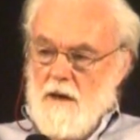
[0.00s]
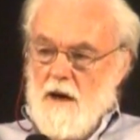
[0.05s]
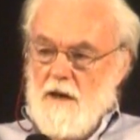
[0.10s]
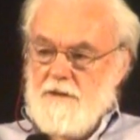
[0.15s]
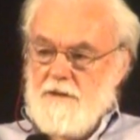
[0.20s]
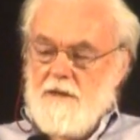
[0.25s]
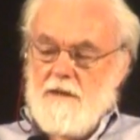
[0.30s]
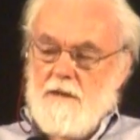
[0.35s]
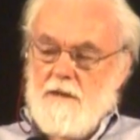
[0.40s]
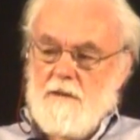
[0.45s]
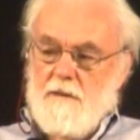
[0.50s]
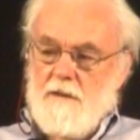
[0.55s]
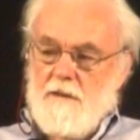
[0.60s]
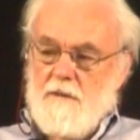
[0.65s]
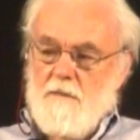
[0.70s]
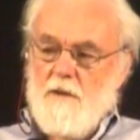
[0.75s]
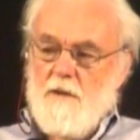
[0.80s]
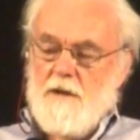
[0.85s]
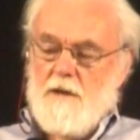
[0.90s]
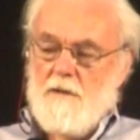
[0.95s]
I
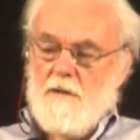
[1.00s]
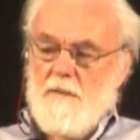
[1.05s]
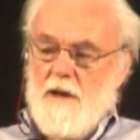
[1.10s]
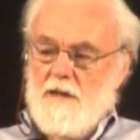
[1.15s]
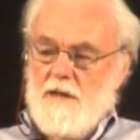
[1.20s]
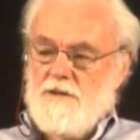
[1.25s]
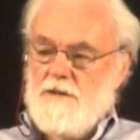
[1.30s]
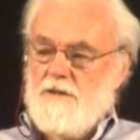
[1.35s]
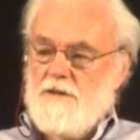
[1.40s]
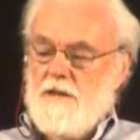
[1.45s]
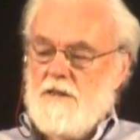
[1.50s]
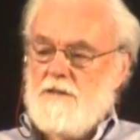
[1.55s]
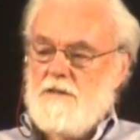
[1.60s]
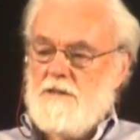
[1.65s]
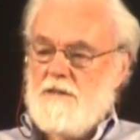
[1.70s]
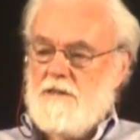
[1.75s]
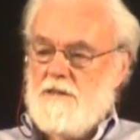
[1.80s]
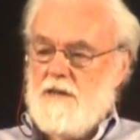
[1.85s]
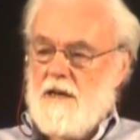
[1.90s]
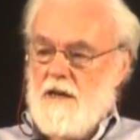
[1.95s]
think one of the major
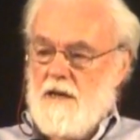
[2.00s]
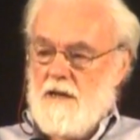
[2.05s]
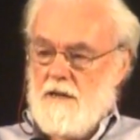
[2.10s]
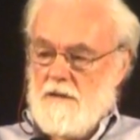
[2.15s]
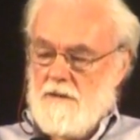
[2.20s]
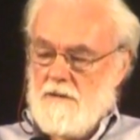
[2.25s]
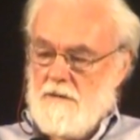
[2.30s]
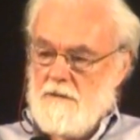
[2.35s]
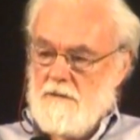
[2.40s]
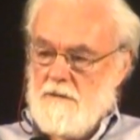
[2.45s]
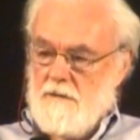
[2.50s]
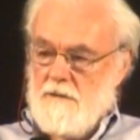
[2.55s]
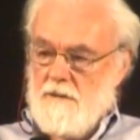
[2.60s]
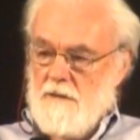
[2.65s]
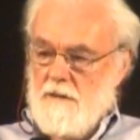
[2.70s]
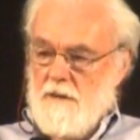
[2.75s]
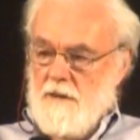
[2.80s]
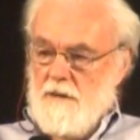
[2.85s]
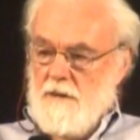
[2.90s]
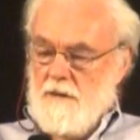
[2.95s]
things to say
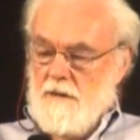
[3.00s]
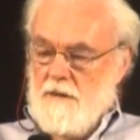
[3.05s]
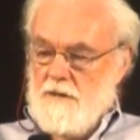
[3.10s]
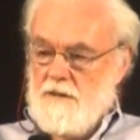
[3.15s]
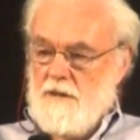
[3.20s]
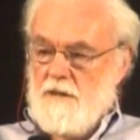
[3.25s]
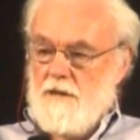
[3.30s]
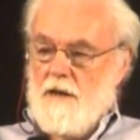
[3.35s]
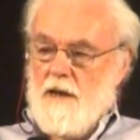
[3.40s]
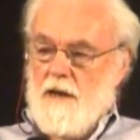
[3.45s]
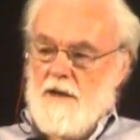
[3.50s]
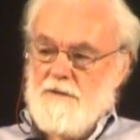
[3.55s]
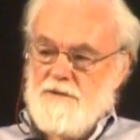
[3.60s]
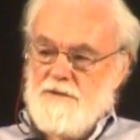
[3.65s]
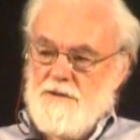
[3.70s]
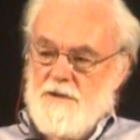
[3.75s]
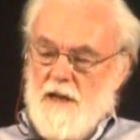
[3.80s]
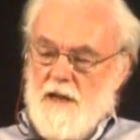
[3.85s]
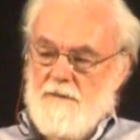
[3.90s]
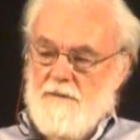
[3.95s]
is that the
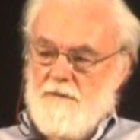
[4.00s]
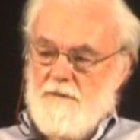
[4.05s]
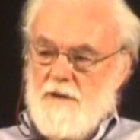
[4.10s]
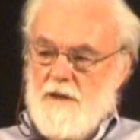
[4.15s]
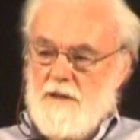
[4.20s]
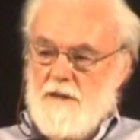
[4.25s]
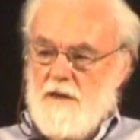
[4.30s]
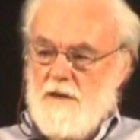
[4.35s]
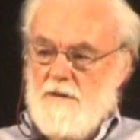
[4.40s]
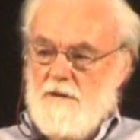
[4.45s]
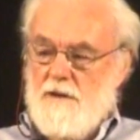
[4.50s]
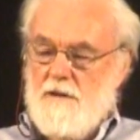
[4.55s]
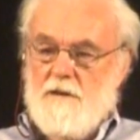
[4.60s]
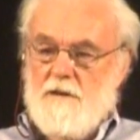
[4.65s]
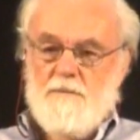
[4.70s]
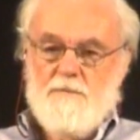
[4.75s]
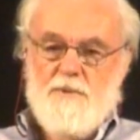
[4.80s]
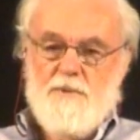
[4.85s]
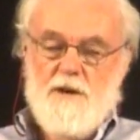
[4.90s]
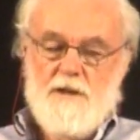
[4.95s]
left should have a very
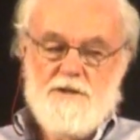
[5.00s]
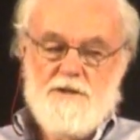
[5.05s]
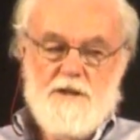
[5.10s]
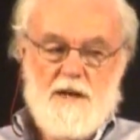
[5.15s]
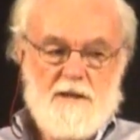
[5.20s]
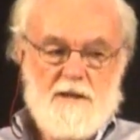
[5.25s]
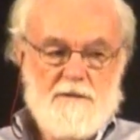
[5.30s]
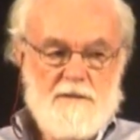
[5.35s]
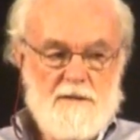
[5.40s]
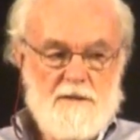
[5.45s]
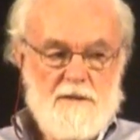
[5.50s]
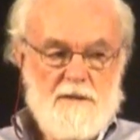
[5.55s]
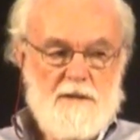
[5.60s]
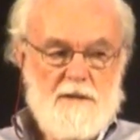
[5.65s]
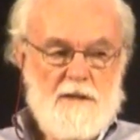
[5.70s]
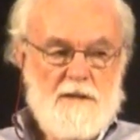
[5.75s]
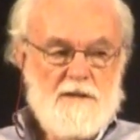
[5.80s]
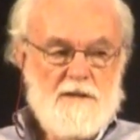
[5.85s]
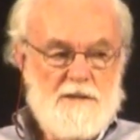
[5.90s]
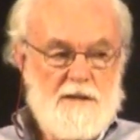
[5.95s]
coherent project
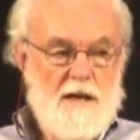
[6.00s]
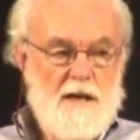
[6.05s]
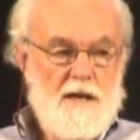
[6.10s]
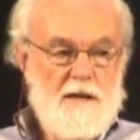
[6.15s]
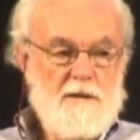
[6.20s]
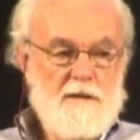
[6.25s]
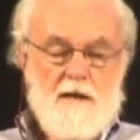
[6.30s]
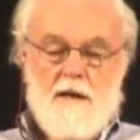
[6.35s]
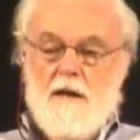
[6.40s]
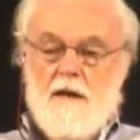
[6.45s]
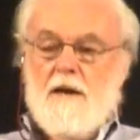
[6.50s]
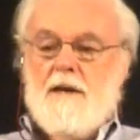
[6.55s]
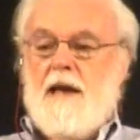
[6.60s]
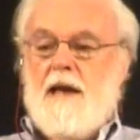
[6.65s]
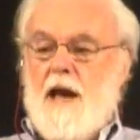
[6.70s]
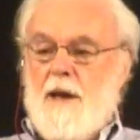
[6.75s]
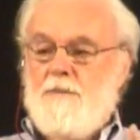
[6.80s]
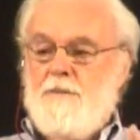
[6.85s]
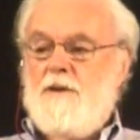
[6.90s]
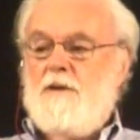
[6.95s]
saying
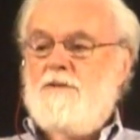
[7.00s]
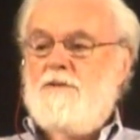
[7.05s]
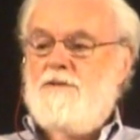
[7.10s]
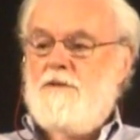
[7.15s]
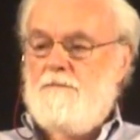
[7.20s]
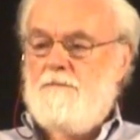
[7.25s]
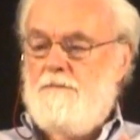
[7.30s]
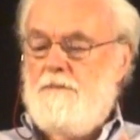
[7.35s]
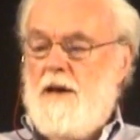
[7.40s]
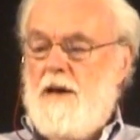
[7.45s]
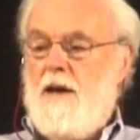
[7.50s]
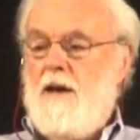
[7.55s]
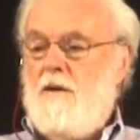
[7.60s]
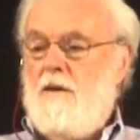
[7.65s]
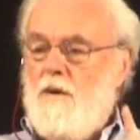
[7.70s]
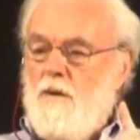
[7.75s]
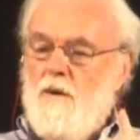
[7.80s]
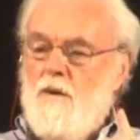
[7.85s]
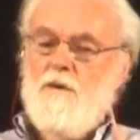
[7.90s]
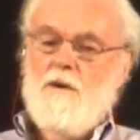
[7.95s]
capital should
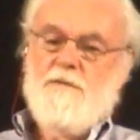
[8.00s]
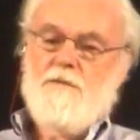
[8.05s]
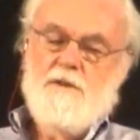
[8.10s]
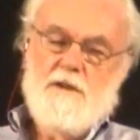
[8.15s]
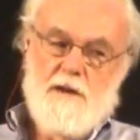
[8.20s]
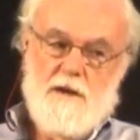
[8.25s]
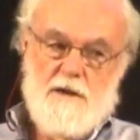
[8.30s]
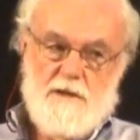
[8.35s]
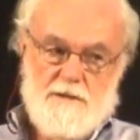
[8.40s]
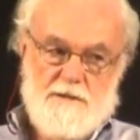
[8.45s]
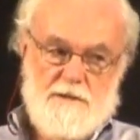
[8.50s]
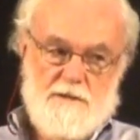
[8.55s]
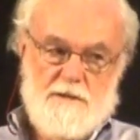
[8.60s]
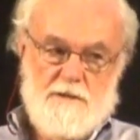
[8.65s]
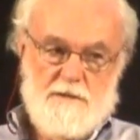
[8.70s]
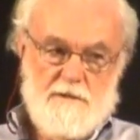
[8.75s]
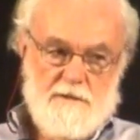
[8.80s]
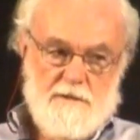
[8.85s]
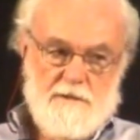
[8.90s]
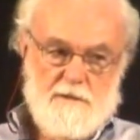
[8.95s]
bear all of the
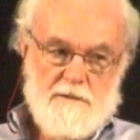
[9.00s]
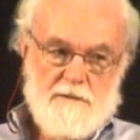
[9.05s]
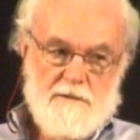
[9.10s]
costs